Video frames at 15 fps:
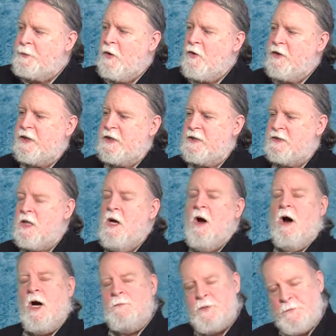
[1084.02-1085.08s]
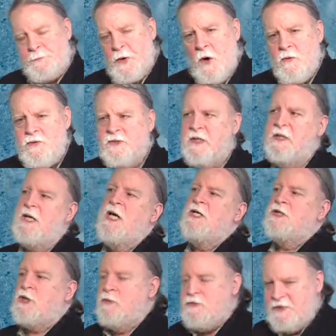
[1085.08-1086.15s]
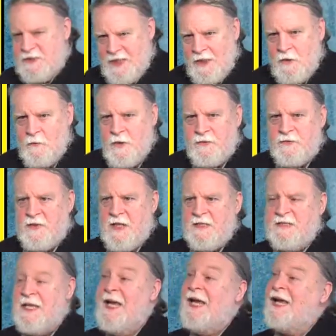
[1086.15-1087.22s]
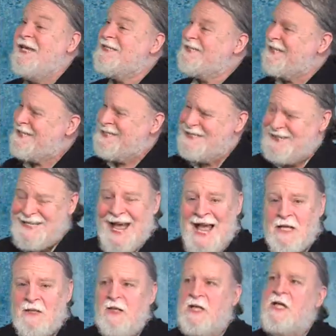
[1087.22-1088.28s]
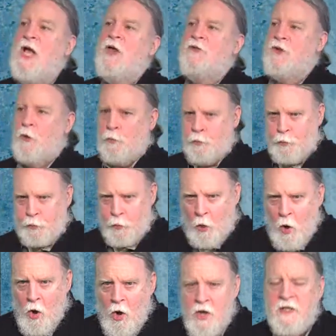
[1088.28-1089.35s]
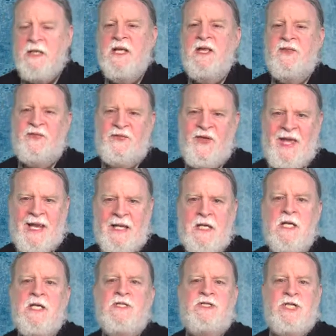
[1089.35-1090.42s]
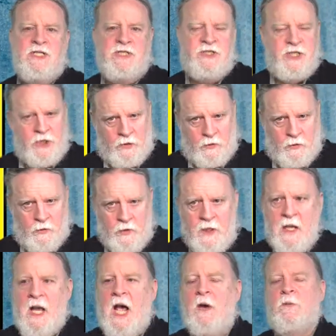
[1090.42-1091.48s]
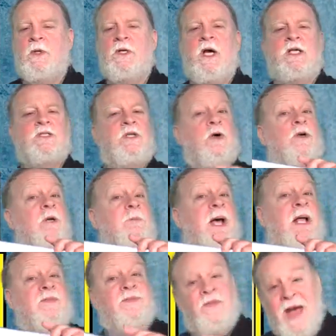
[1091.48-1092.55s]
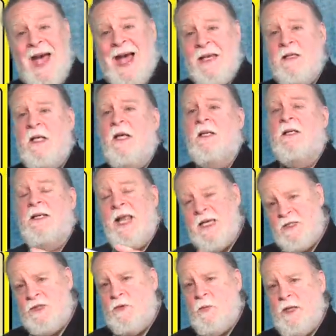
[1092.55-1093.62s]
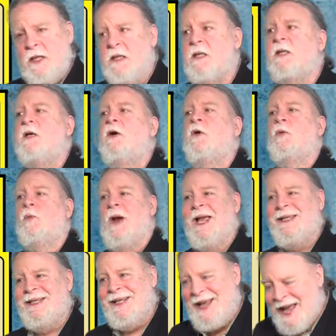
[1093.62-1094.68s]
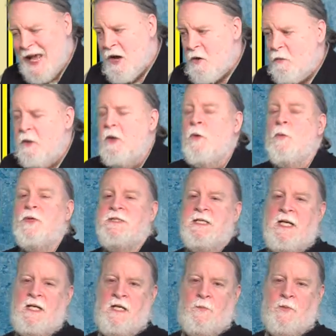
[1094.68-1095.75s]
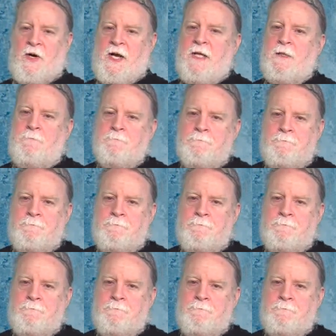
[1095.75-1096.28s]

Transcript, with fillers: parties are proposing to deal with this is exactly the wrong thing to do. And we're going to talk about that next week. Right now, we're taking a break.